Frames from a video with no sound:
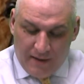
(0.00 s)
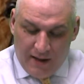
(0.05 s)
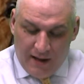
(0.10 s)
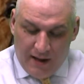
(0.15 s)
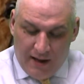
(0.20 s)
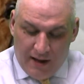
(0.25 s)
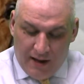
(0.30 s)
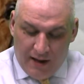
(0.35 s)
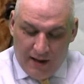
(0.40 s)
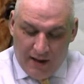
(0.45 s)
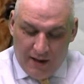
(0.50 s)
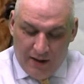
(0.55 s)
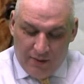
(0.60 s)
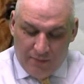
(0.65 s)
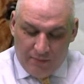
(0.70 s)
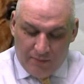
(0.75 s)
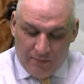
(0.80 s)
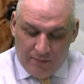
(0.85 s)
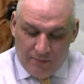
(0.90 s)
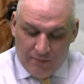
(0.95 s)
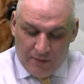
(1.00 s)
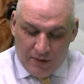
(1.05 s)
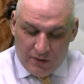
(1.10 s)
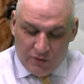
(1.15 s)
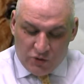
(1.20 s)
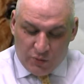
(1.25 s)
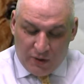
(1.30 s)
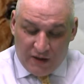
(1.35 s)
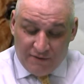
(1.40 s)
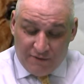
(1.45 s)

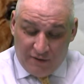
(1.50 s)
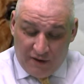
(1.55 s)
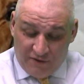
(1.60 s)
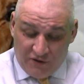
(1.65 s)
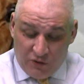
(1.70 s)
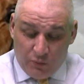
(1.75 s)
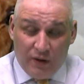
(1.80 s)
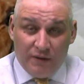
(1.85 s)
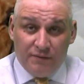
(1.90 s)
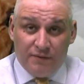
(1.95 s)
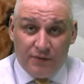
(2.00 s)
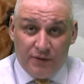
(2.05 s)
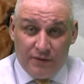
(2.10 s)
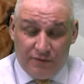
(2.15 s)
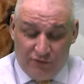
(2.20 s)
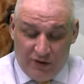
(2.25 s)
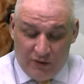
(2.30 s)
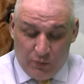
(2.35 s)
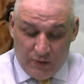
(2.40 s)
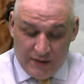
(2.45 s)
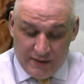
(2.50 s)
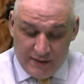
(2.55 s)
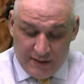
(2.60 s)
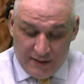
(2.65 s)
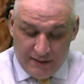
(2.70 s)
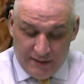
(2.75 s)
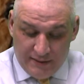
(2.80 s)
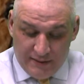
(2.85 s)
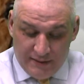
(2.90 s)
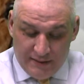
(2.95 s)
25 to 1 for the Fred Winter
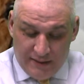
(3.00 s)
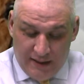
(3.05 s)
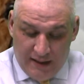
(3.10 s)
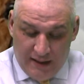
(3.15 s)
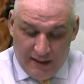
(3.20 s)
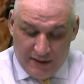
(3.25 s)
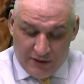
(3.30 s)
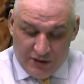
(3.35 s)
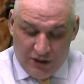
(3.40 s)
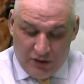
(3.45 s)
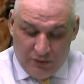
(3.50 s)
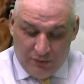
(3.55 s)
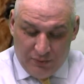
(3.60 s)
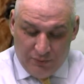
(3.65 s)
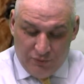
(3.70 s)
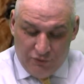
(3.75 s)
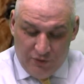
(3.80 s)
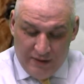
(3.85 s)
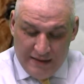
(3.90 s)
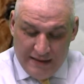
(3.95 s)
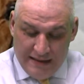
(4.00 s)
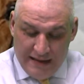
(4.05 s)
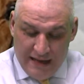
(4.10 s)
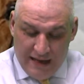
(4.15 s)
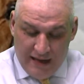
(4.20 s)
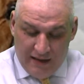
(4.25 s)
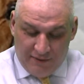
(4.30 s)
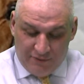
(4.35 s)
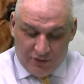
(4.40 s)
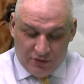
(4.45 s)
at Cheltenham. Really
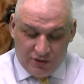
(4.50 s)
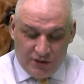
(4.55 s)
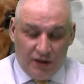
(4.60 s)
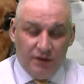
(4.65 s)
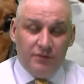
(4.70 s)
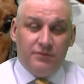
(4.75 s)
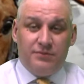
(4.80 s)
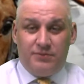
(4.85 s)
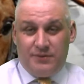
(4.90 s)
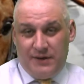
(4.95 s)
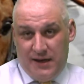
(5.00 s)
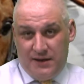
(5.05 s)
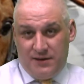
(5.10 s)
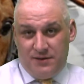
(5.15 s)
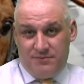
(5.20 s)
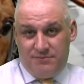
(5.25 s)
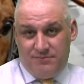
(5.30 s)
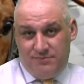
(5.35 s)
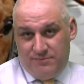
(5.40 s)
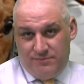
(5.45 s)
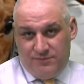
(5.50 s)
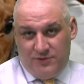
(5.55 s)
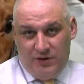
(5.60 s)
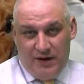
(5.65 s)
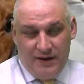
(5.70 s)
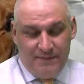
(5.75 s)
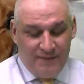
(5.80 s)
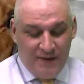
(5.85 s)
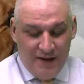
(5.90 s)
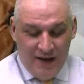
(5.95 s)
love your show. Yes,
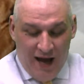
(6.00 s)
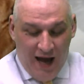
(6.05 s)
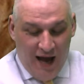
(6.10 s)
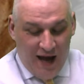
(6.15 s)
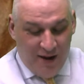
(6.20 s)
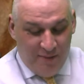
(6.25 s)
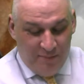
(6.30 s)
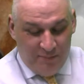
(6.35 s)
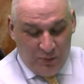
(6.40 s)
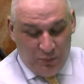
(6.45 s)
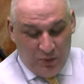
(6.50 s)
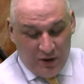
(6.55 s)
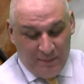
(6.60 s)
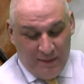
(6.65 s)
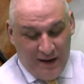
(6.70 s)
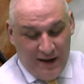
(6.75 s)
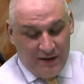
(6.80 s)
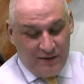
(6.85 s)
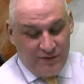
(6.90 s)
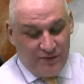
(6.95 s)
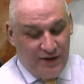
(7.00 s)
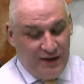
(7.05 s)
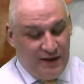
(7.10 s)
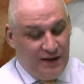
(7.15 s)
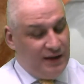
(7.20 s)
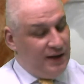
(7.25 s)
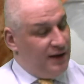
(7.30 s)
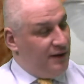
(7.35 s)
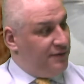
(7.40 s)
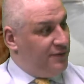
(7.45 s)
great. But what about
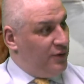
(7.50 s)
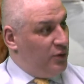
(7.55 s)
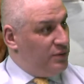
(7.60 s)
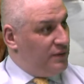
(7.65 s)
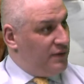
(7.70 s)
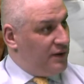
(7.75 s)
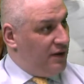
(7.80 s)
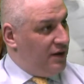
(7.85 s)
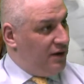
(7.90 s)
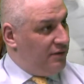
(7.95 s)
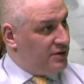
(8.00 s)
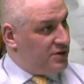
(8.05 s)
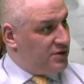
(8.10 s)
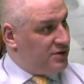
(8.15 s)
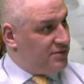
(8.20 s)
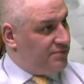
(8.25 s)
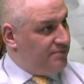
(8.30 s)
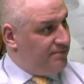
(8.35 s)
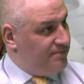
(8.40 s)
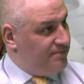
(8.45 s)
the form of the Irish?